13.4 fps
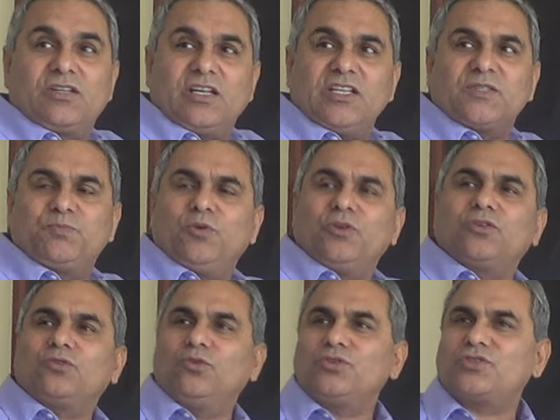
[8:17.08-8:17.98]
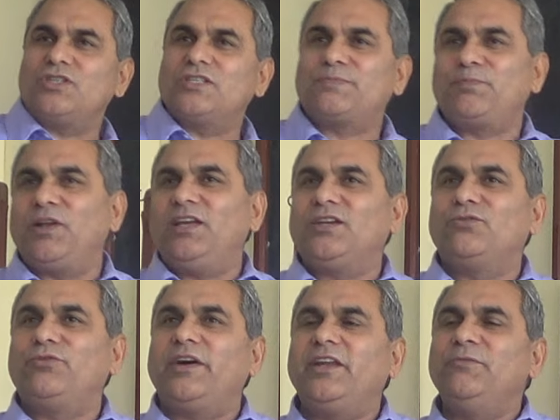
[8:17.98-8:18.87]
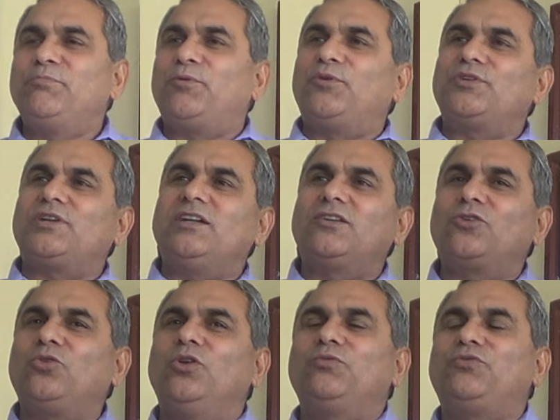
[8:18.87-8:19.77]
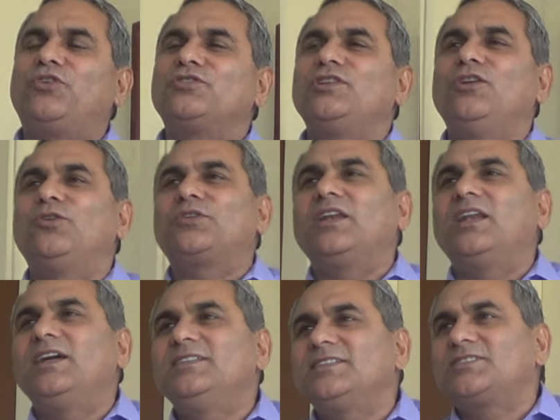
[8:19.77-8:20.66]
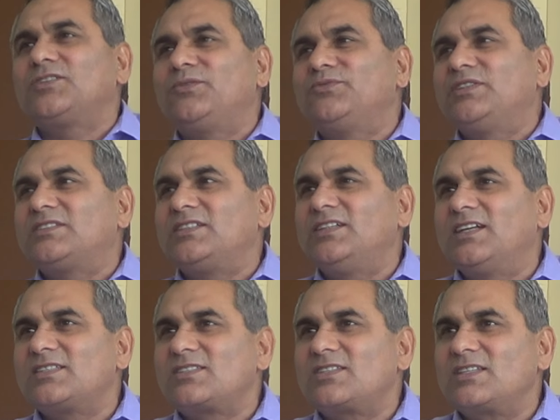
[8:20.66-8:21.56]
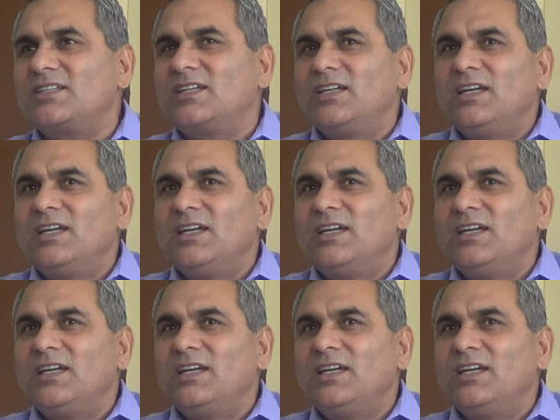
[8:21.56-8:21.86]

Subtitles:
transport cost is playing very important role for the localization of this industry.